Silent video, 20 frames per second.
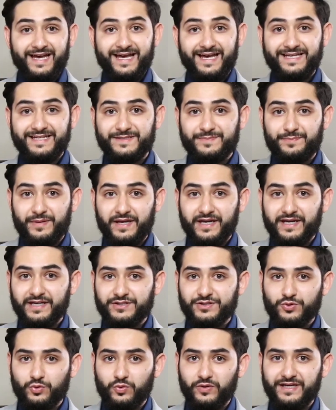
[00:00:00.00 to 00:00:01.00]
His
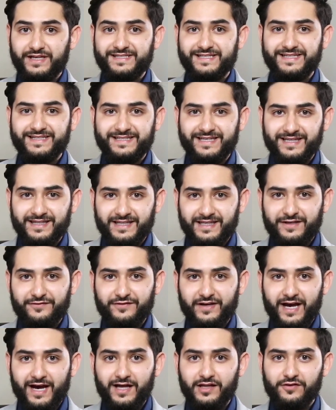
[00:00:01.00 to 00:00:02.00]
biggest reason to
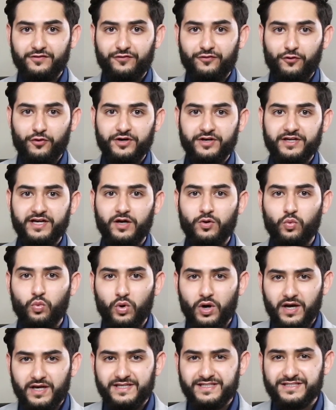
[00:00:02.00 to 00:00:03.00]
leave California
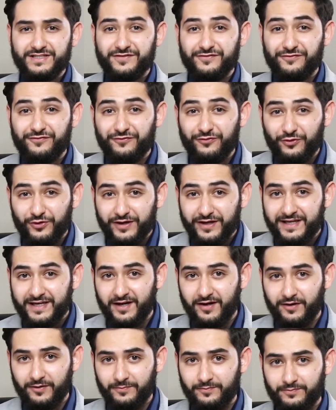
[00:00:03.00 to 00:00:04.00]
was
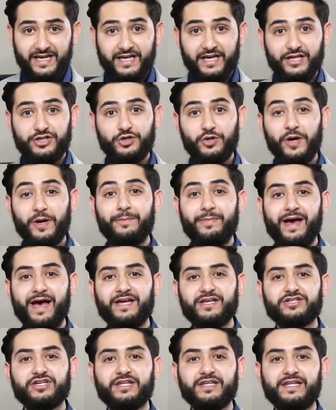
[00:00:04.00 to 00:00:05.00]
freedom. Can you
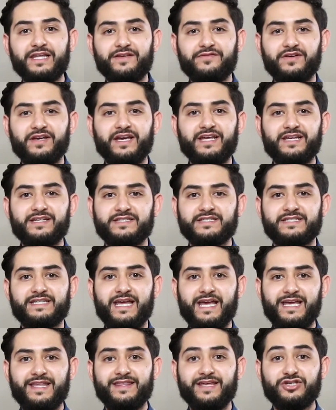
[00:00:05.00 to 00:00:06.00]
imagine living in a
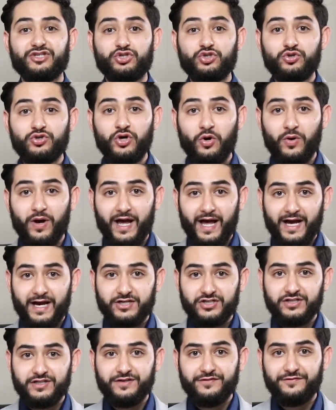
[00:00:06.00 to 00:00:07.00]
state that you don't
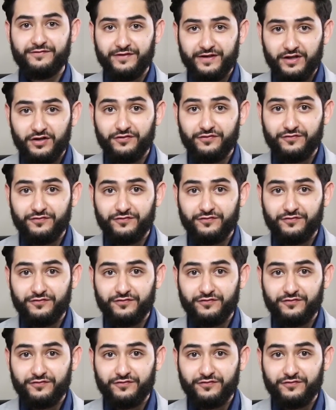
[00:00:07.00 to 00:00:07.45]
actually feel